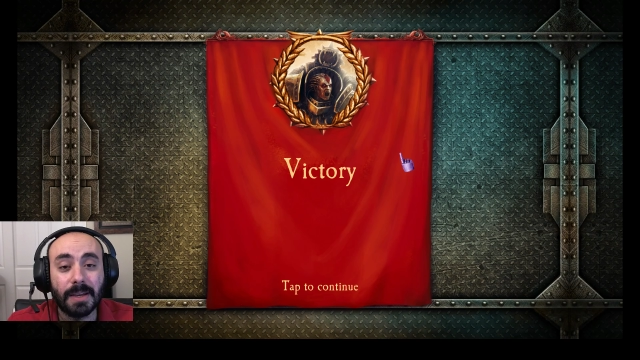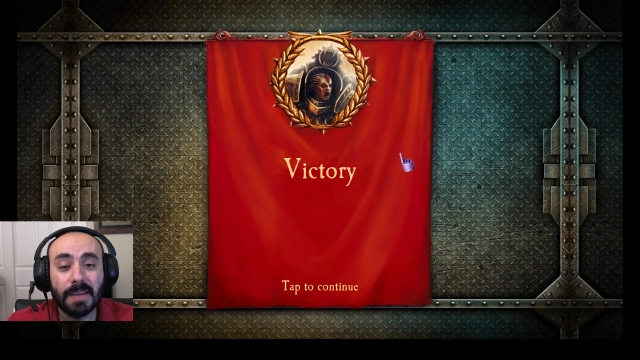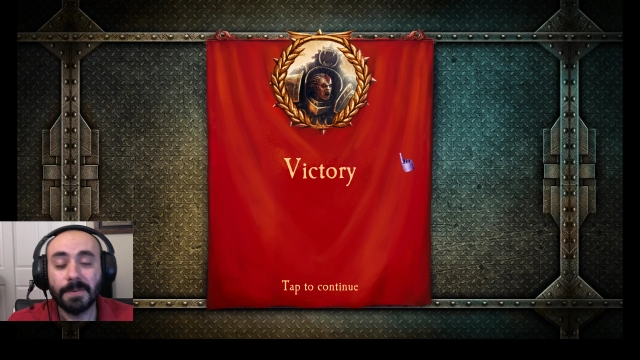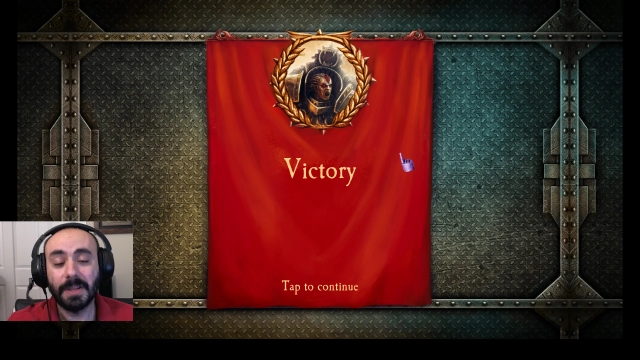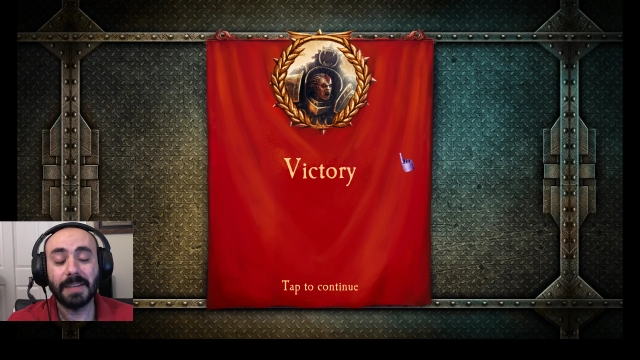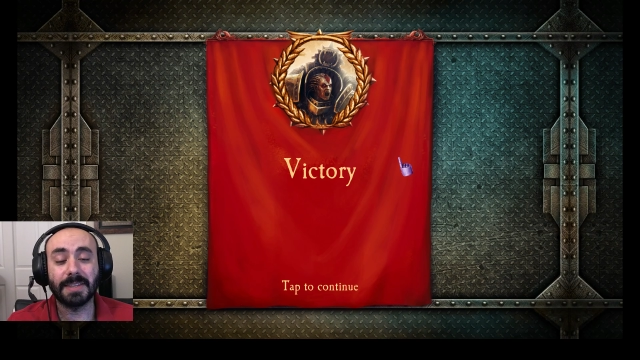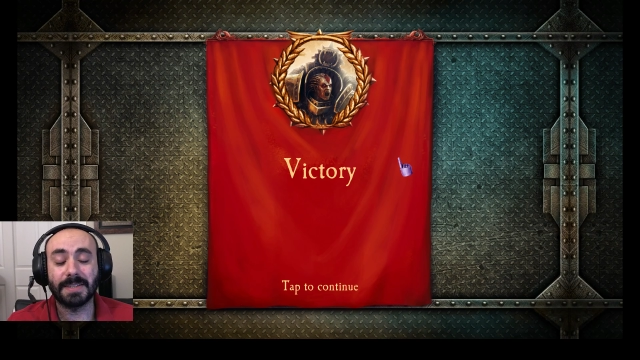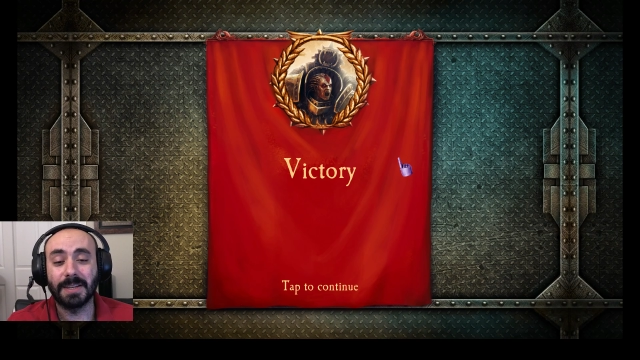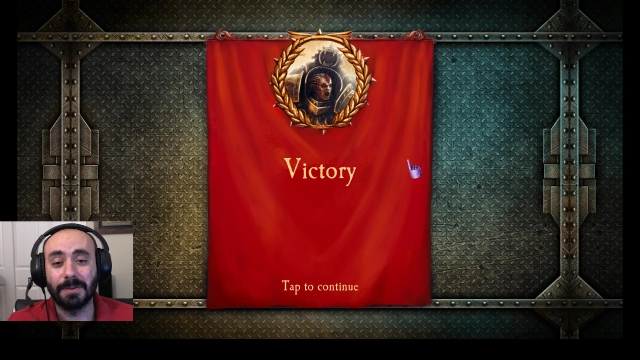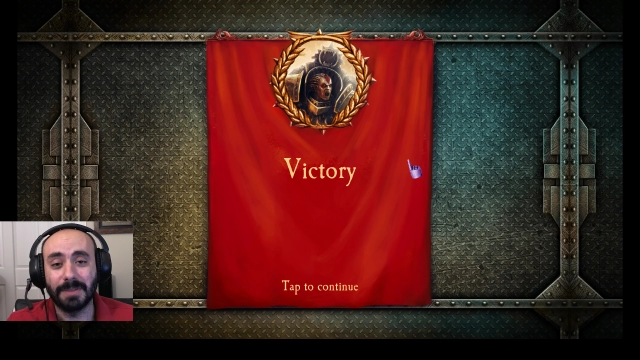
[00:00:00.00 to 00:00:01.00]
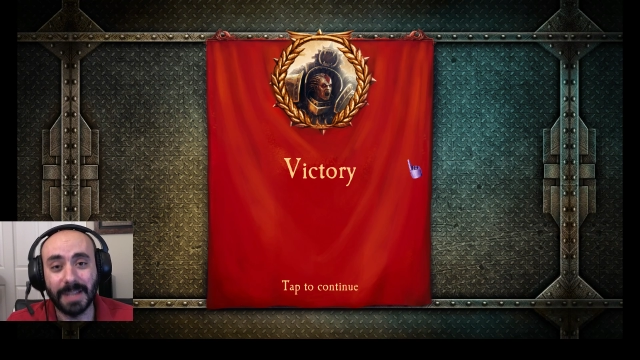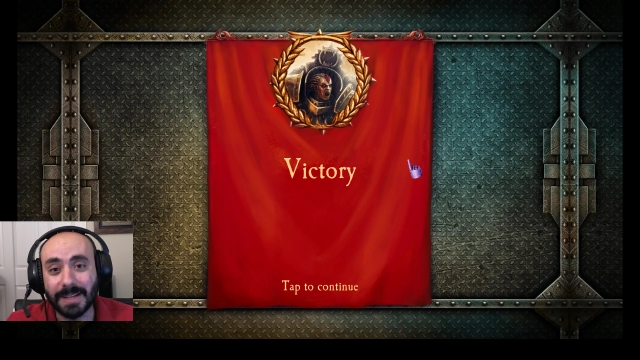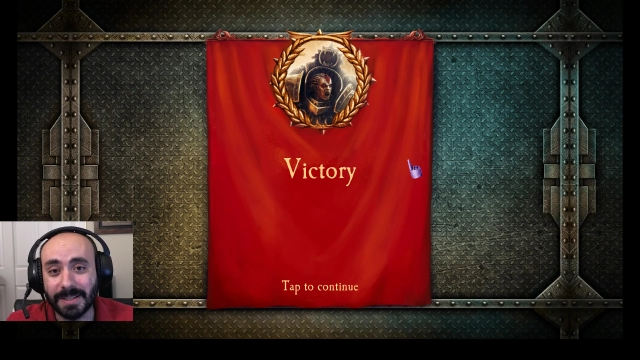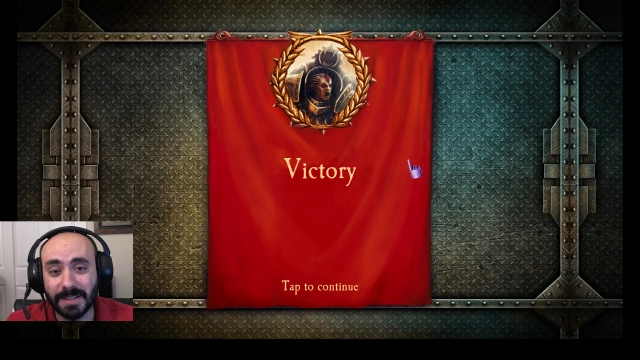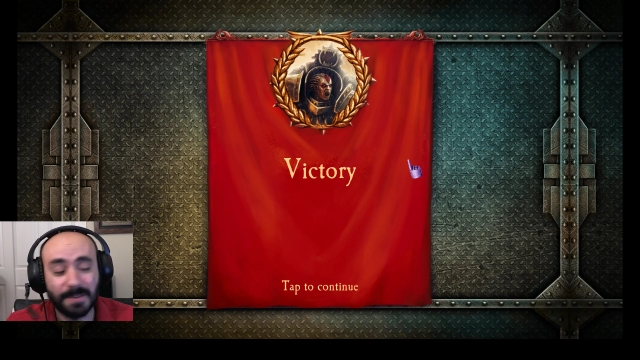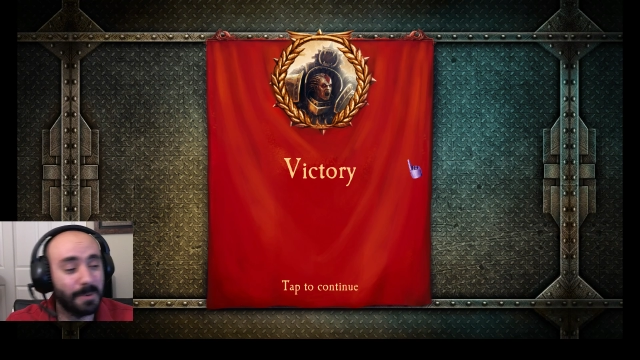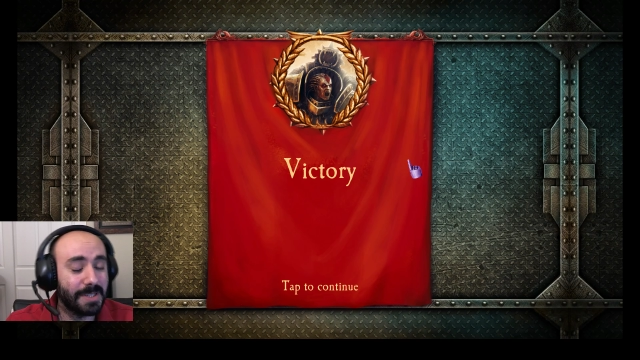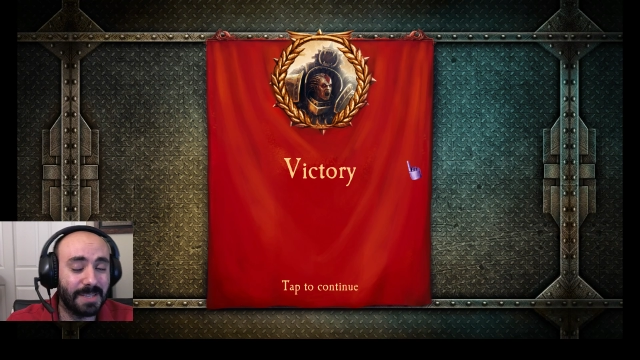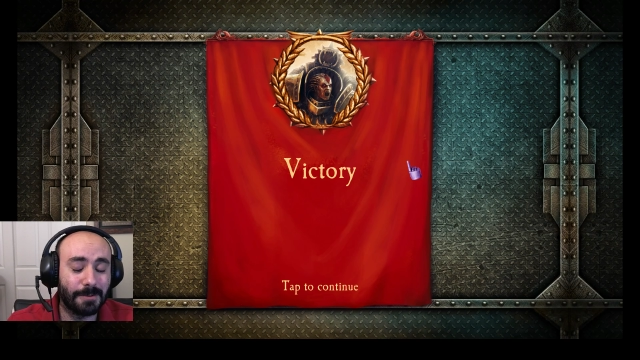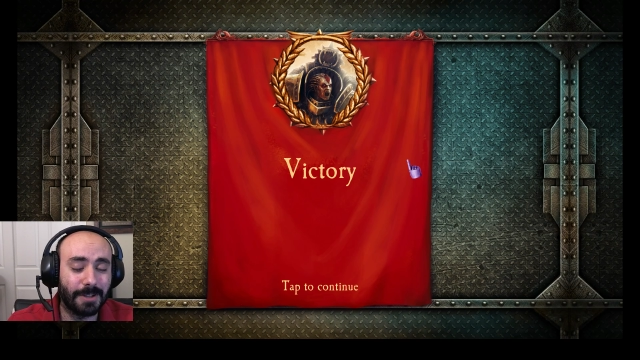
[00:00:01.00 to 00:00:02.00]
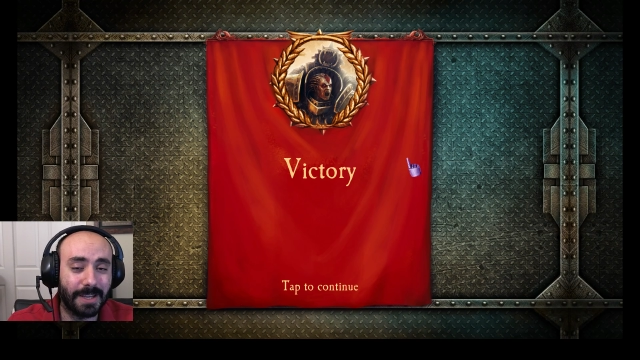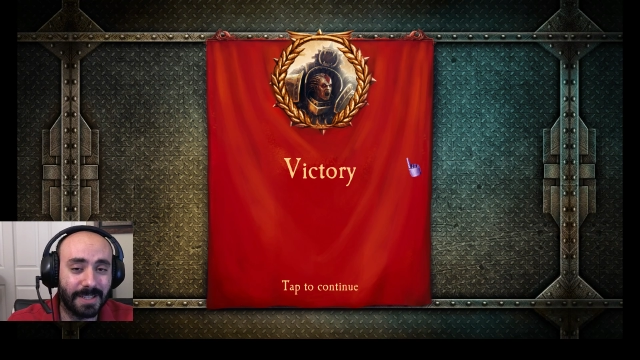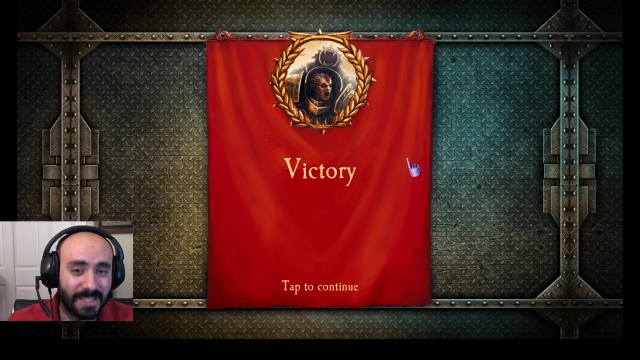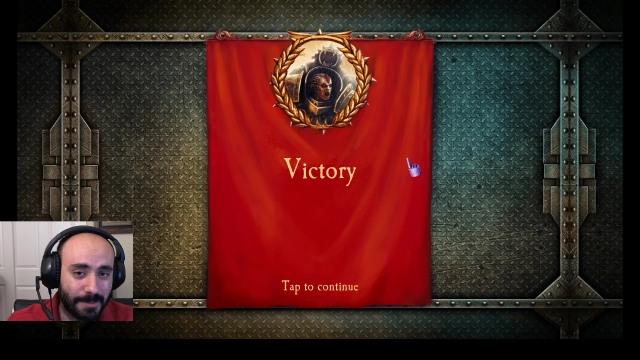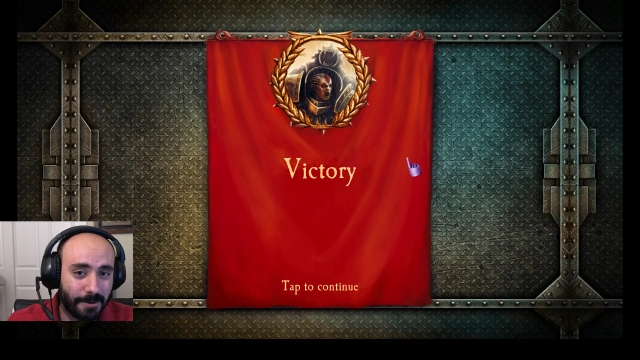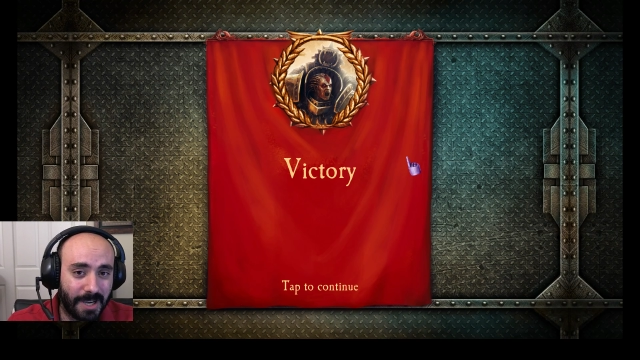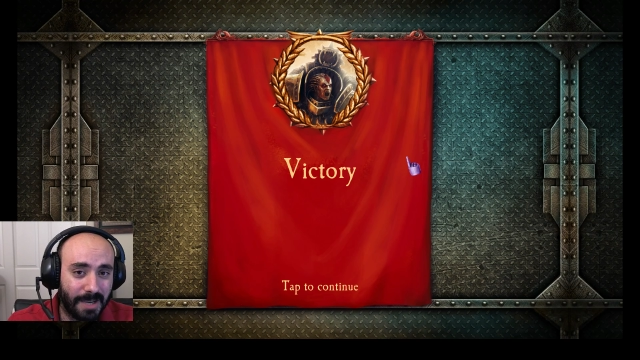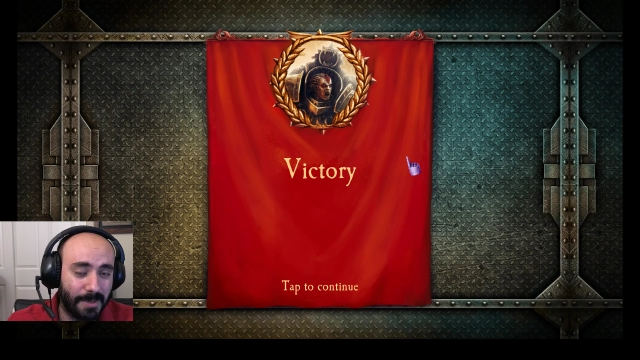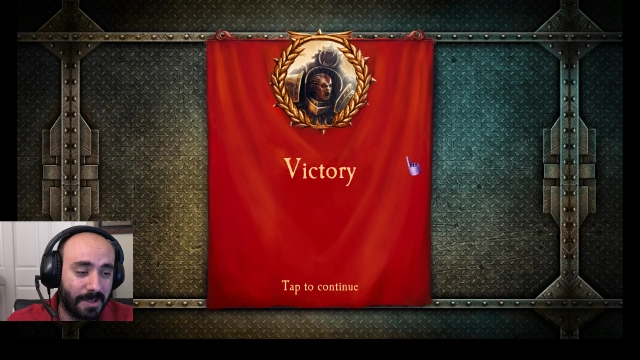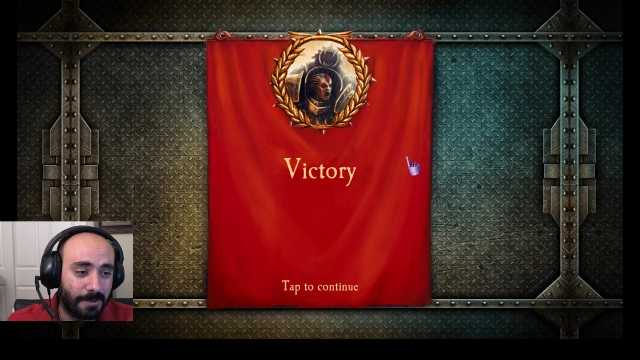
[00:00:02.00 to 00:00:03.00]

If you like this, though, like it. If you want to see more like it, subscribe.